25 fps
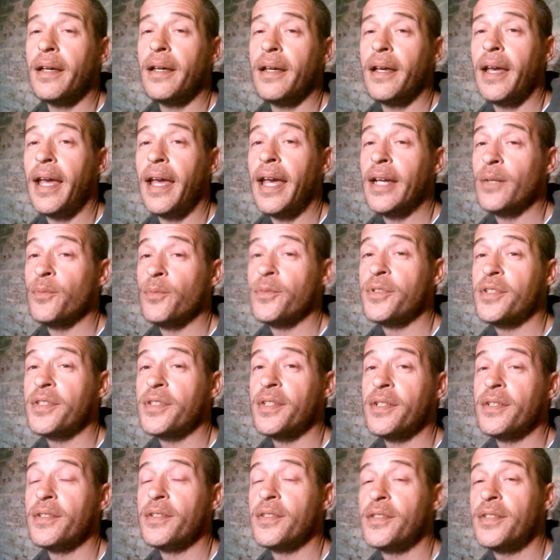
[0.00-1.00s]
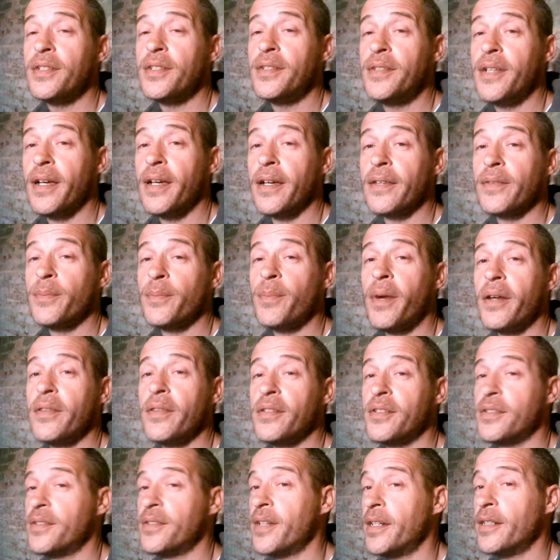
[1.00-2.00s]
and was sentenced to death by the
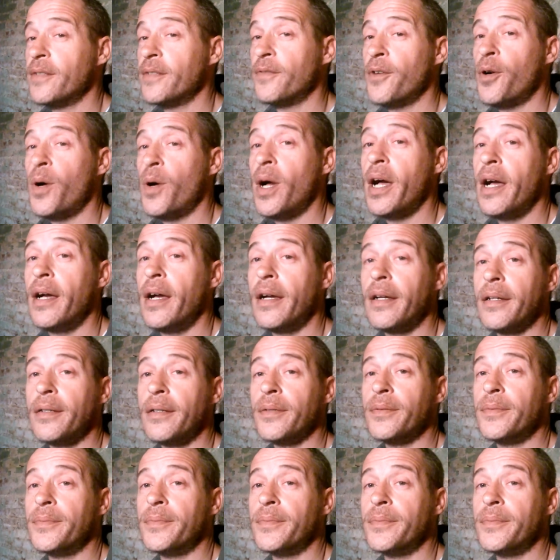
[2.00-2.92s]
state of Ohio.